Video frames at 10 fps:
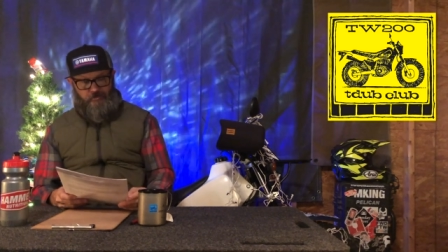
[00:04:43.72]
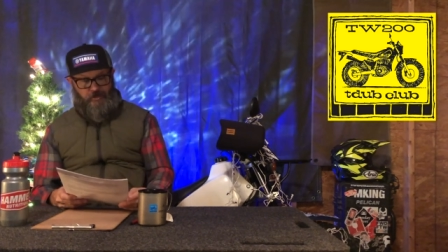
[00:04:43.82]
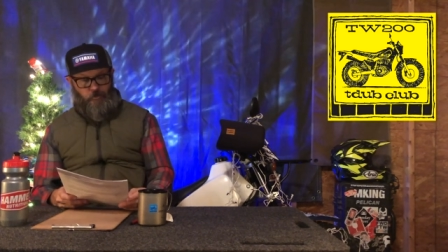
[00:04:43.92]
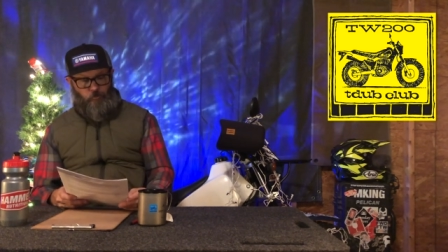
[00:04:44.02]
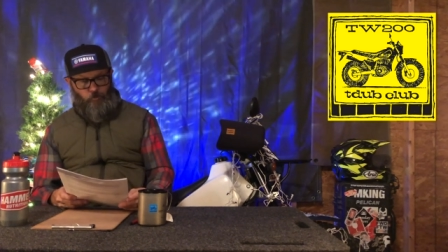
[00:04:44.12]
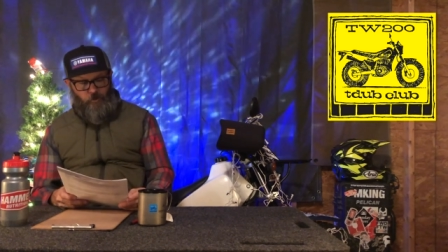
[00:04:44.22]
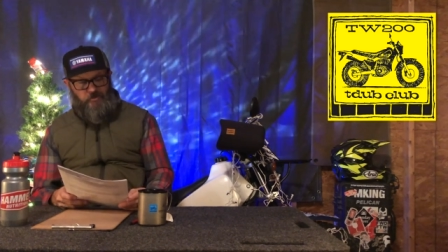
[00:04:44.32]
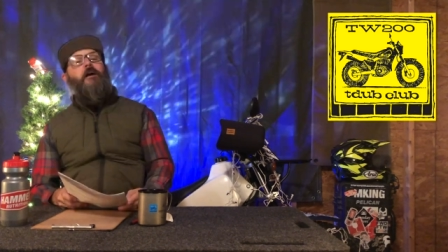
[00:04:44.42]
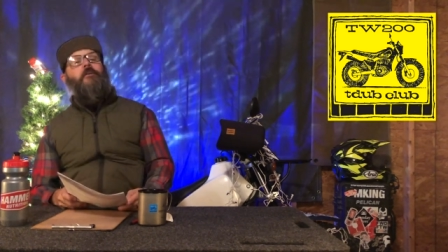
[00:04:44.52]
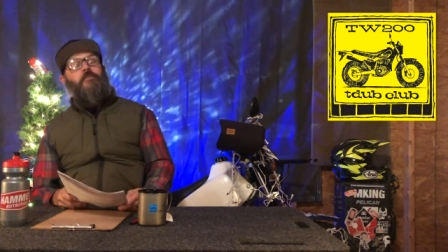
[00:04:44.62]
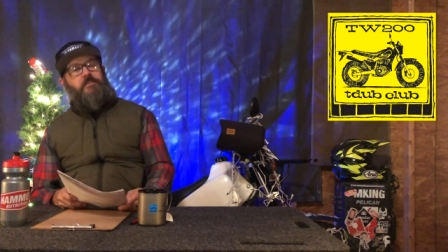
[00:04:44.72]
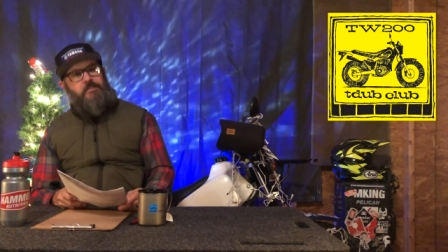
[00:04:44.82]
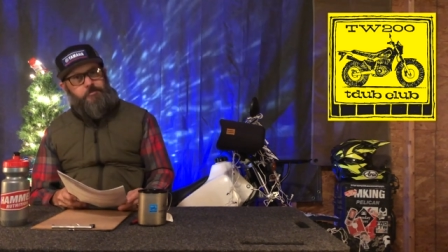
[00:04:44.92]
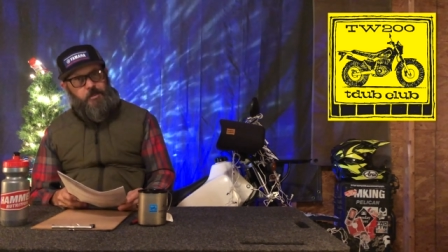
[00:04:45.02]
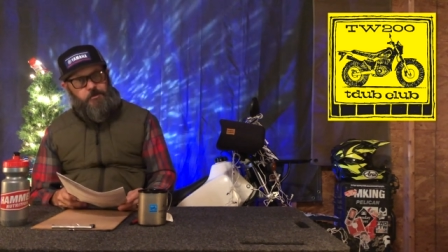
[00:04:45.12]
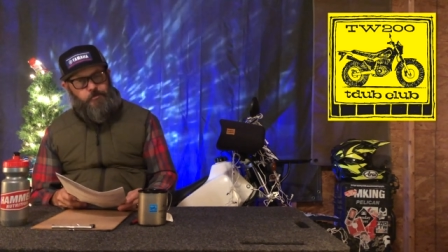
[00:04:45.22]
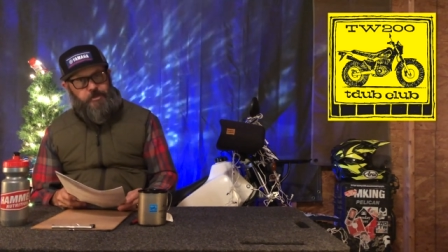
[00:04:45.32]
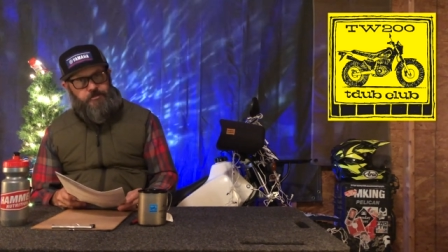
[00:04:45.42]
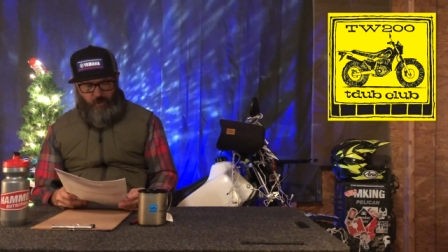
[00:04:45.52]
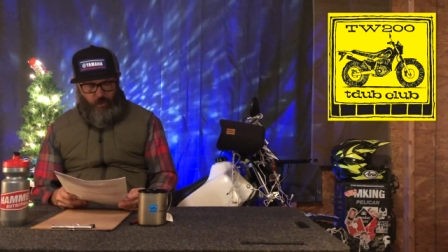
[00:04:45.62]
that are worthy of a special
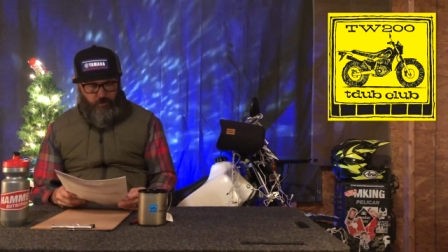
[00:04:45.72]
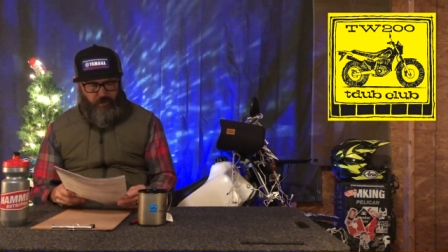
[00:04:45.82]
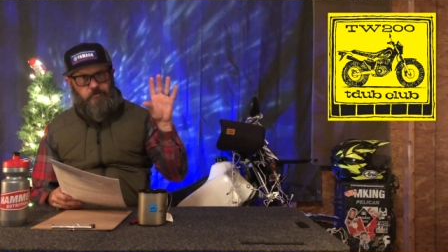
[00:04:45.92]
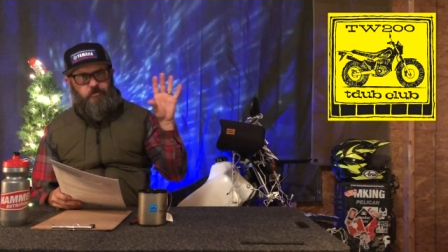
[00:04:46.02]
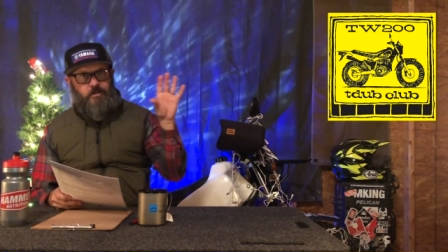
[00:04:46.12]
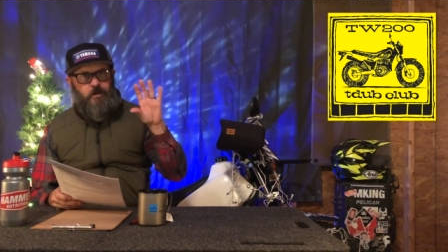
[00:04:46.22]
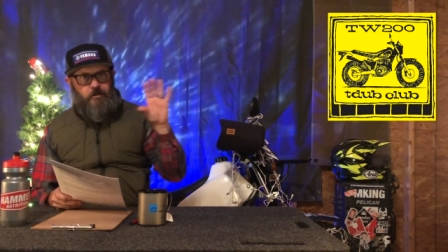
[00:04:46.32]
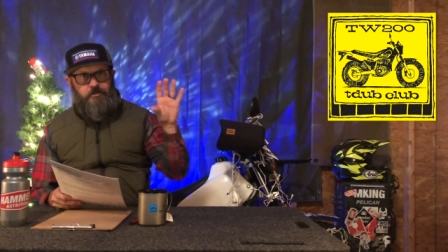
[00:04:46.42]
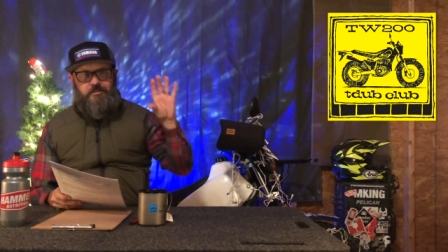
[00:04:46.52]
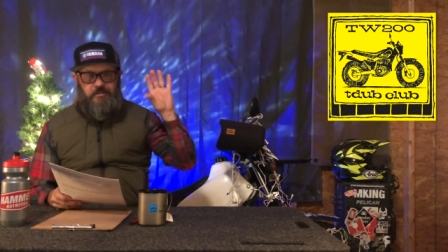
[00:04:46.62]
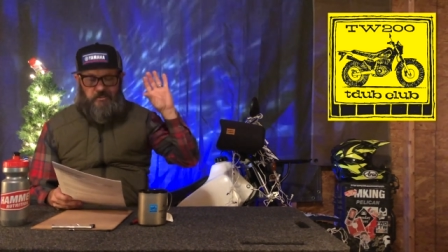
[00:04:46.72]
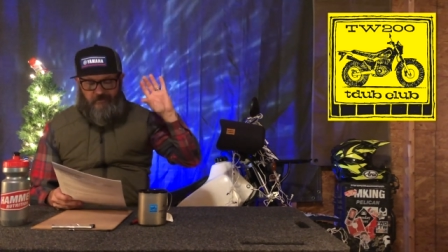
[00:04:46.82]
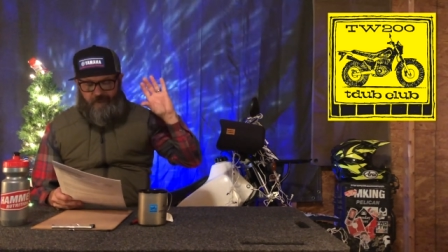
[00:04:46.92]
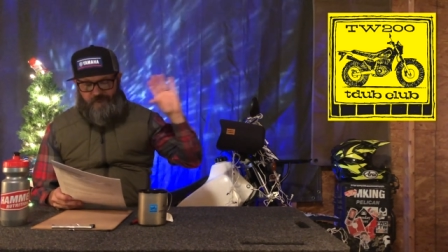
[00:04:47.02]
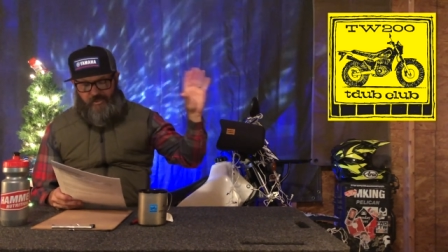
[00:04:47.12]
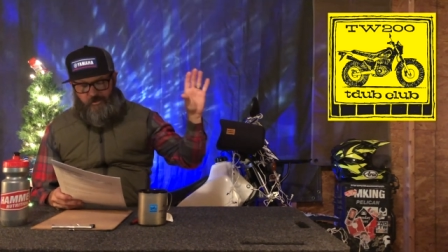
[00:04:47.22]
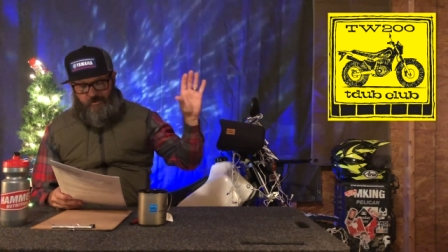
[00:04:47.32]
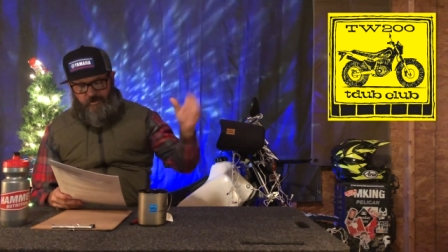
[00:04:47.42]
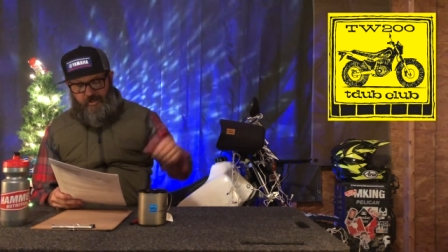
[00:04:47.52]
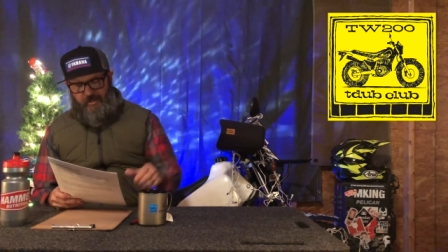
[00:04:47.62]
mention. Okay, we'll call this the
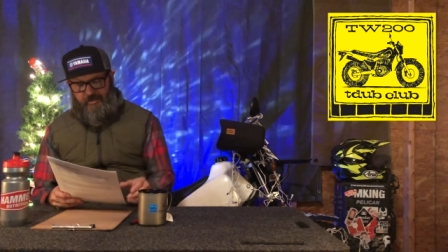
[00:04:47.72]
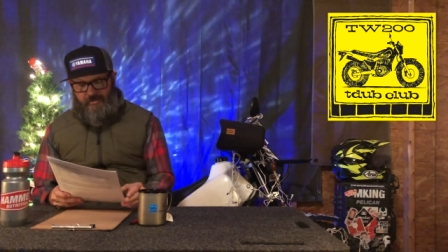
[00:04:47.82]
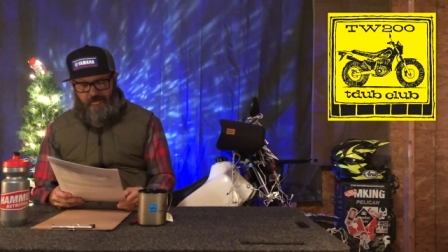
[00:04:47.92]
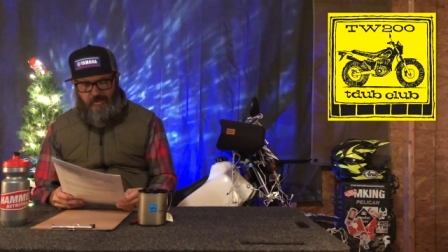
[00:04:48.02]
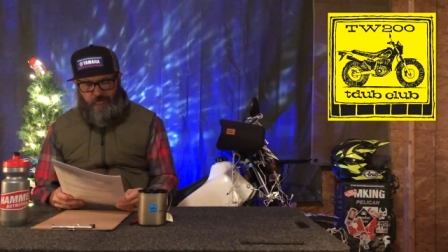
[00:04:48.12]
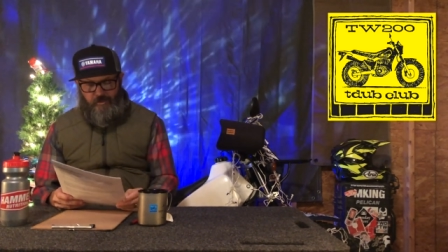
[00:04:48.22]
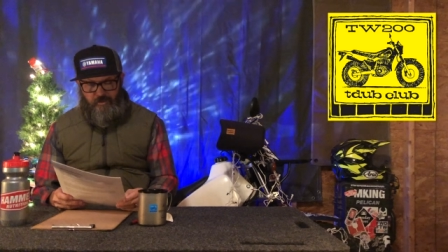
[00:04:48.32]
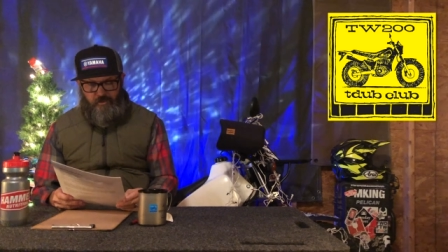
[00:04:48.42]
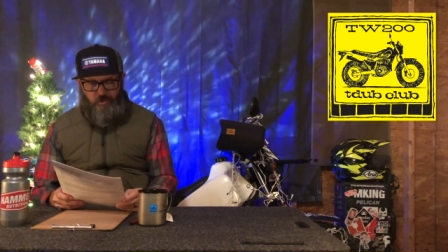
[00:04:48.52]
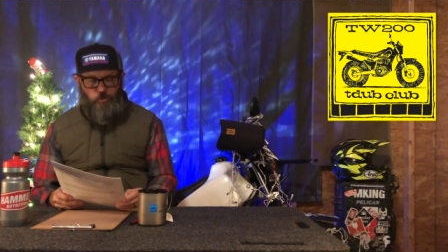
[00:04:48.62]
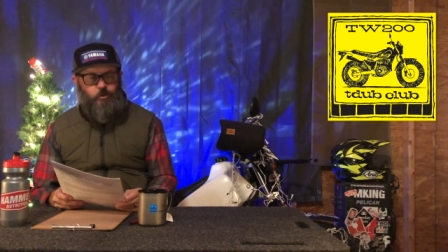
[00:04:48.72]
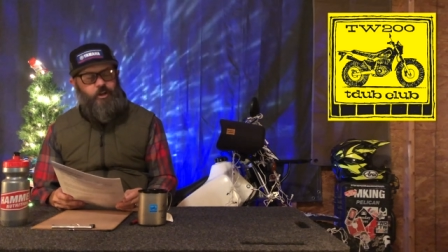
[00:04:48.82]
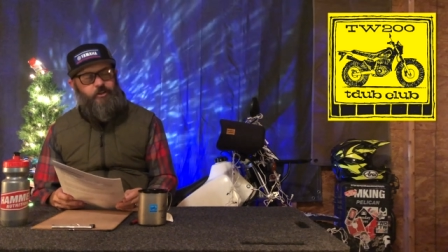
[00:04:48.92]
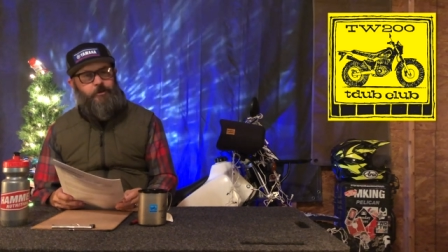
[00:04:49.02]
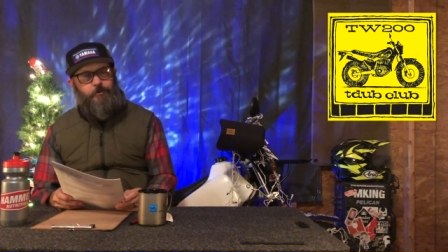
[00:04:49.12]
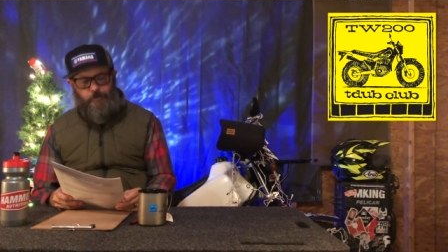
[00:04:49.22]
featured a TW200